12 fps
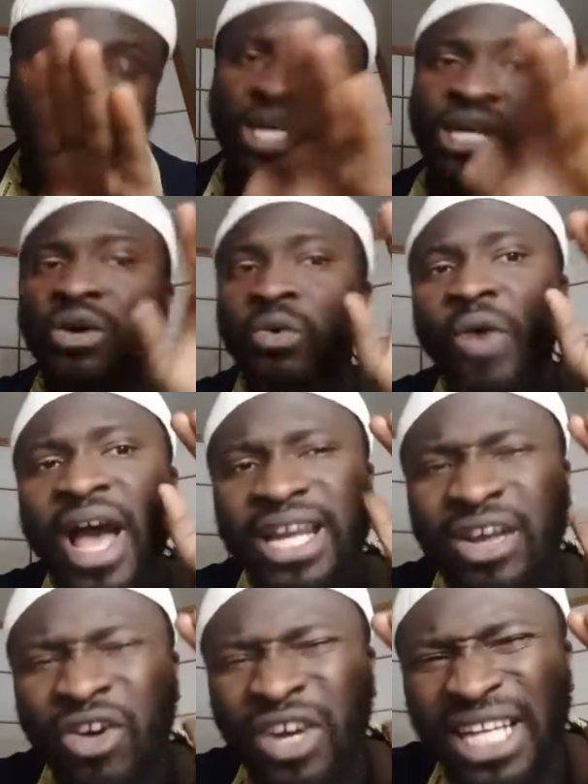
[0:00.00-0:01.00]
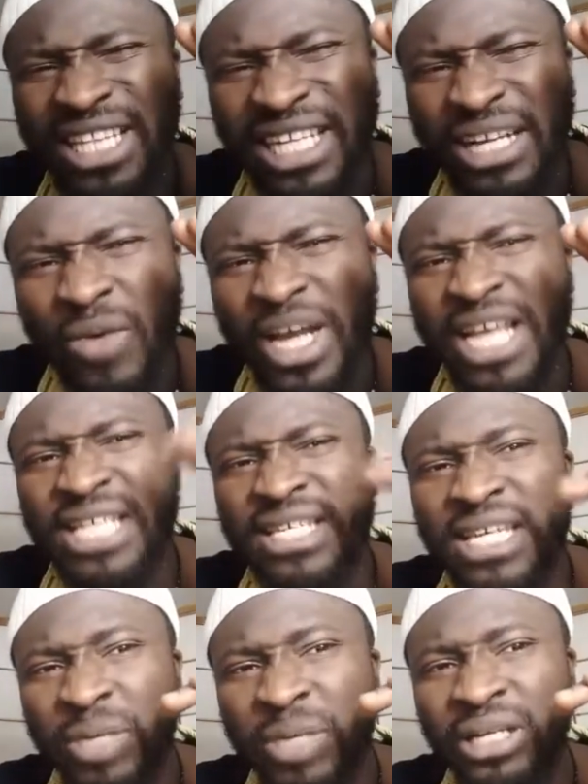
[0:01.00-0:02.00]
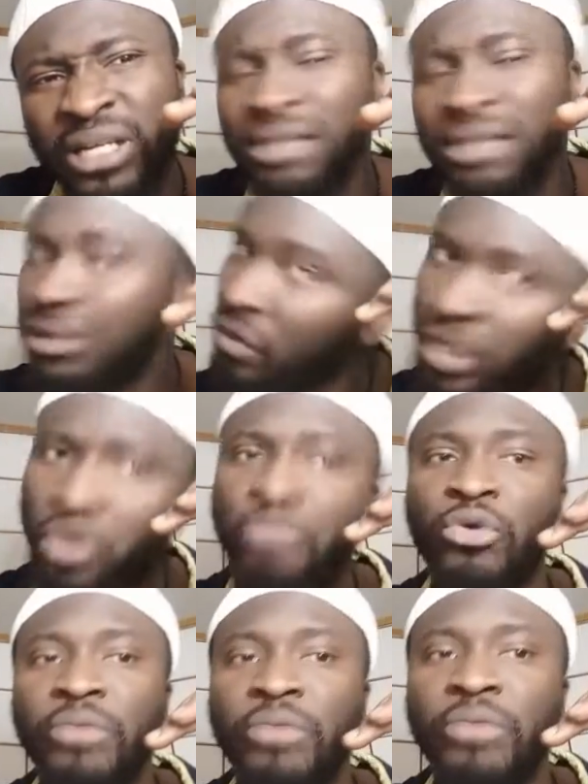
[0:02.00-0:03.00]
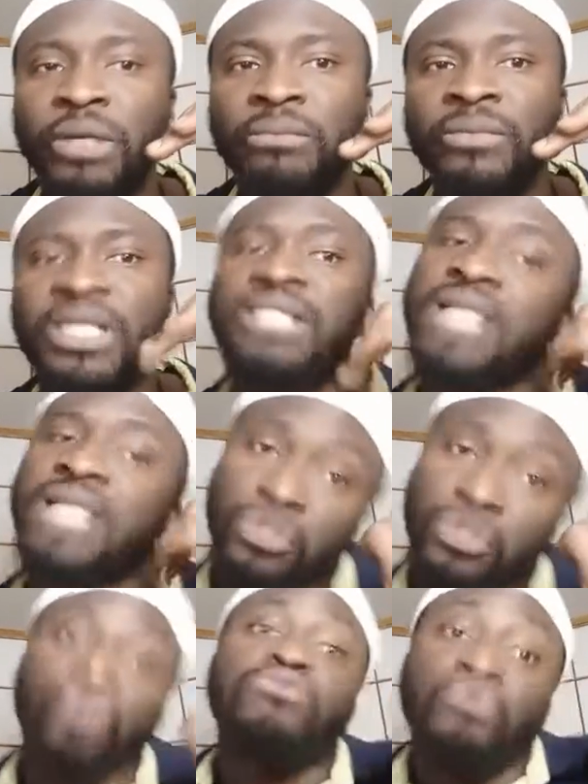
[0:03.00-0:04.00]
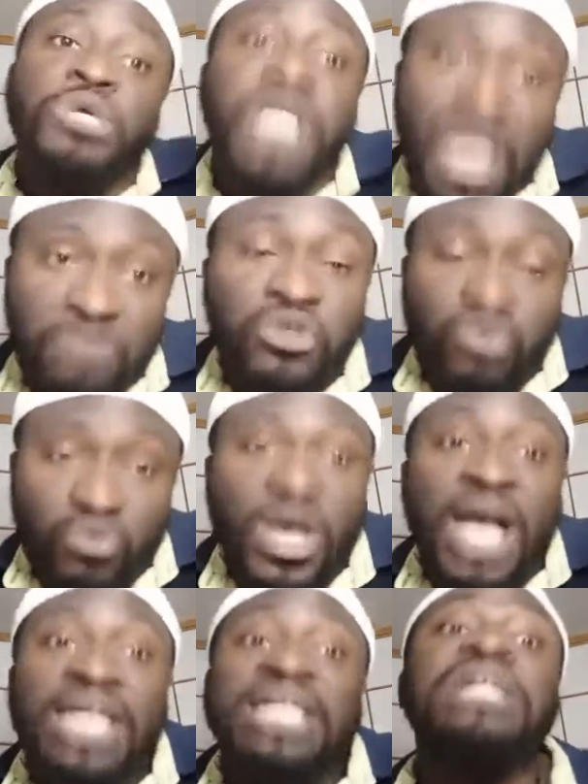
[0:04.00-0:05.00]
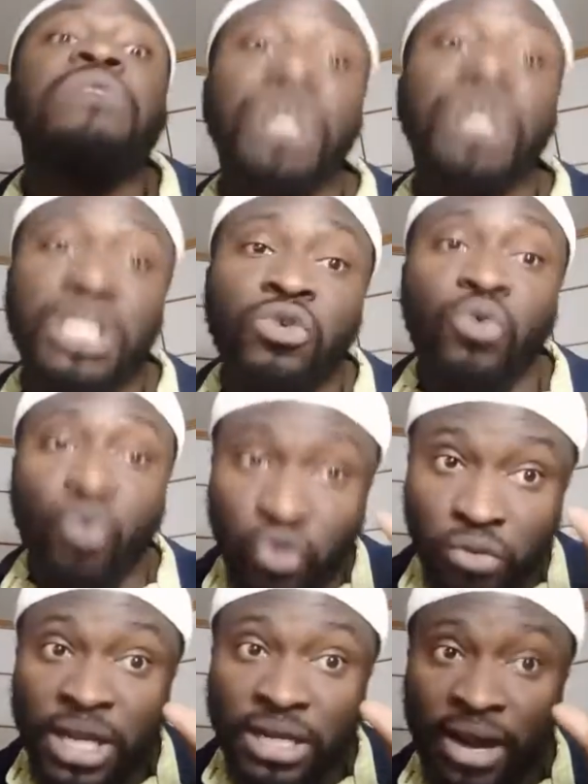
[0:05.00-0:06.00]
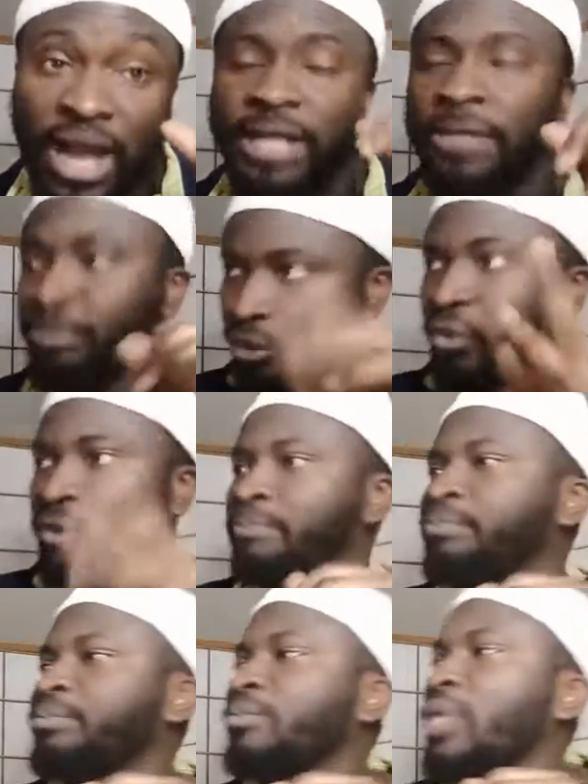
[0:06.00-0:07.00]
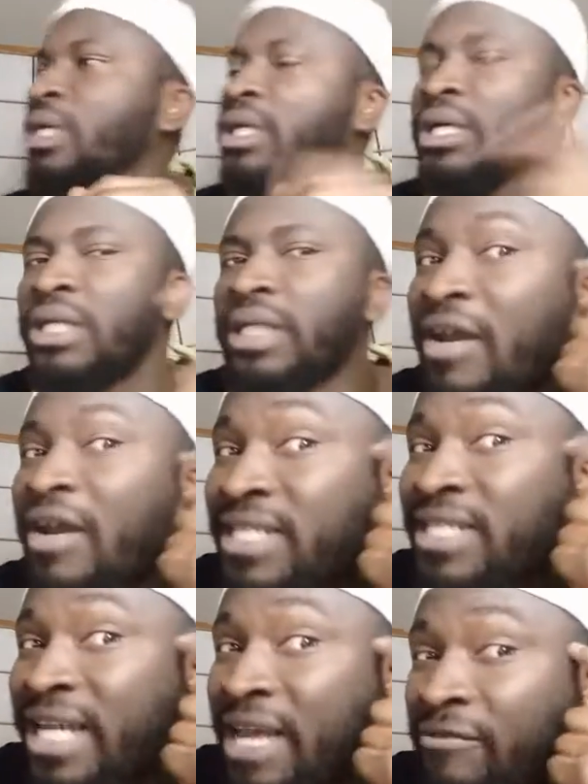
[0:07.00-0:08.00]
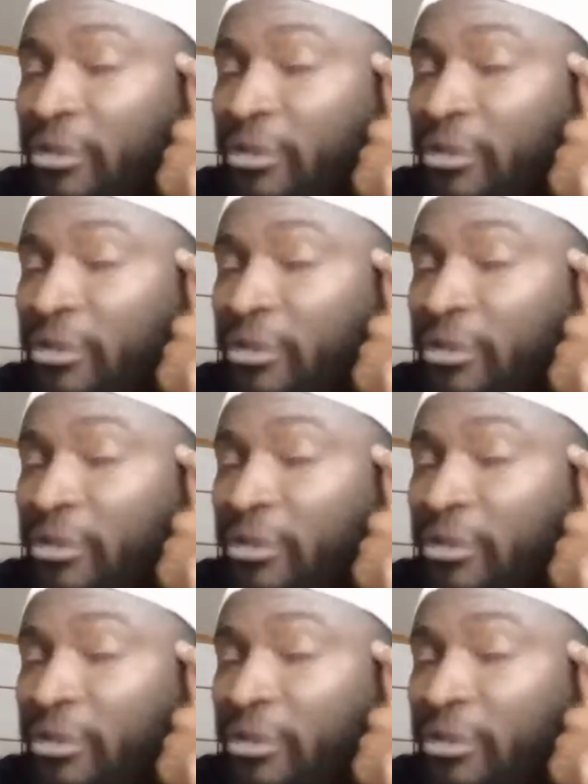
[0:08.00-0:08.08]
Where are the other three? Were they sleeping? Okay, no problem. Let's assume we agree with you, Uthman, right? Good. Now listen carefully.